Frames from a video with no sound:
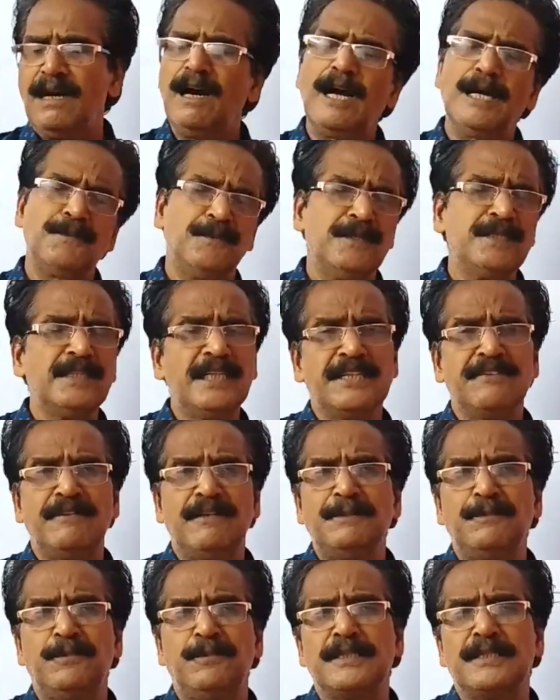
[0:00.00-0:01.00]
or
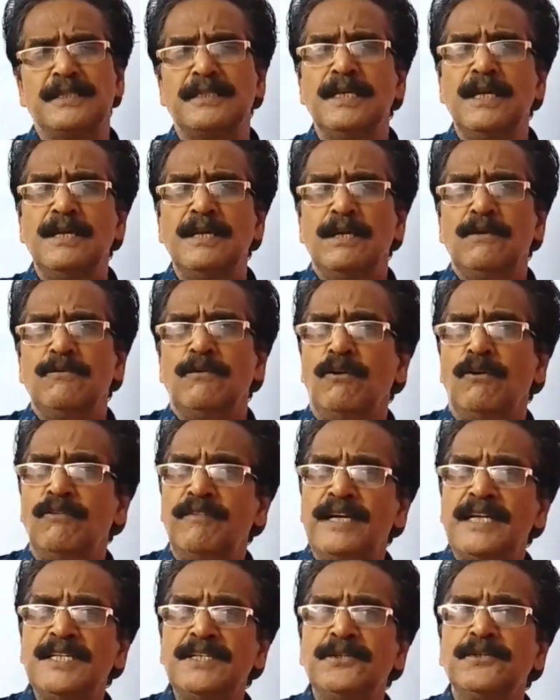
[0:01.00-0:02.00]
even position.
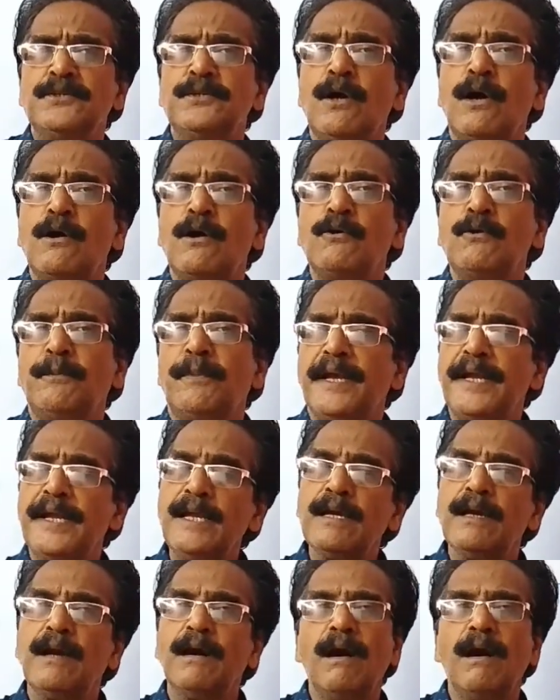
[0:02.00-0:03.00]
Vowels should
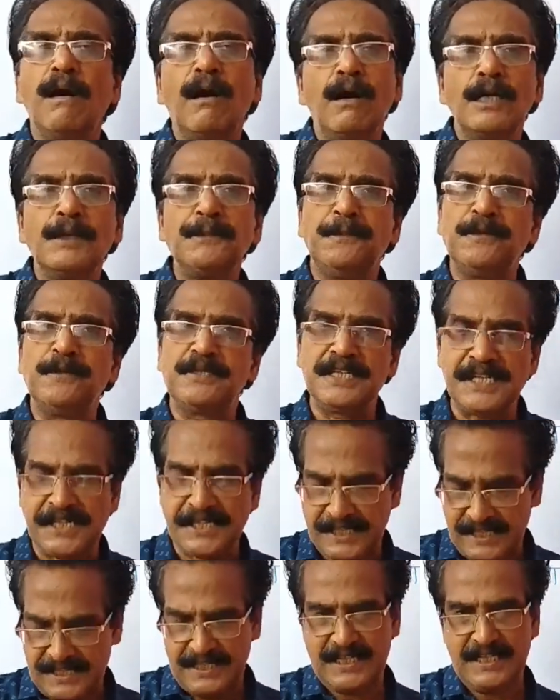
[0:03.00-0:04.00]
occupy odd
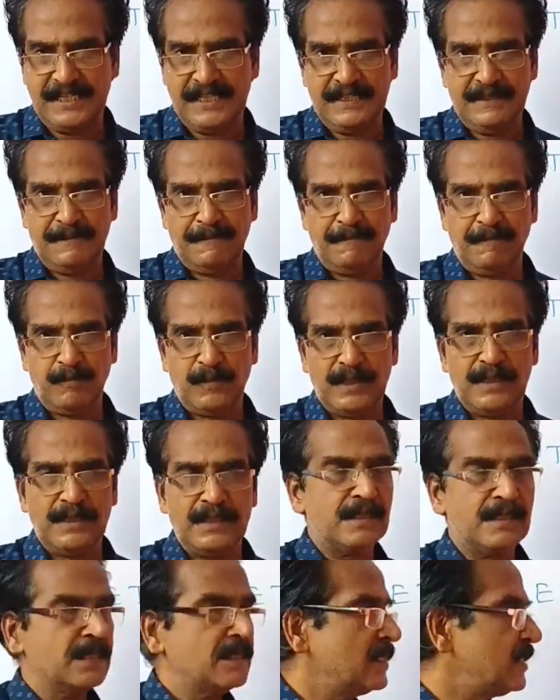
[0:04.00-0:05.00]
positions.
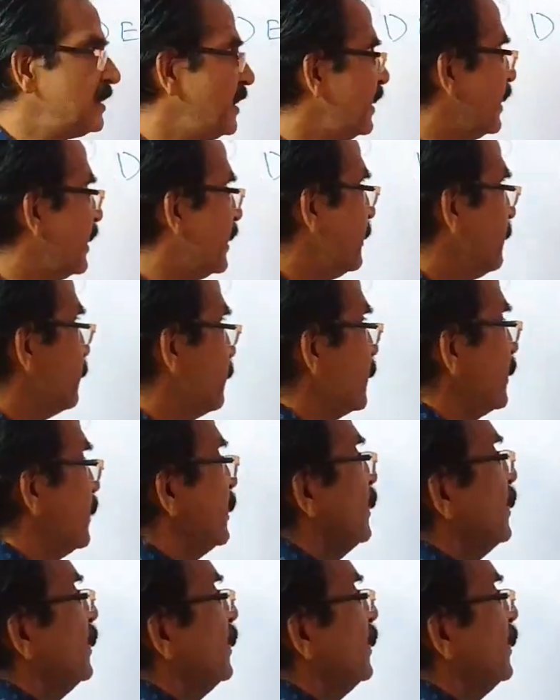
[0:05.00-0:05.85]
See,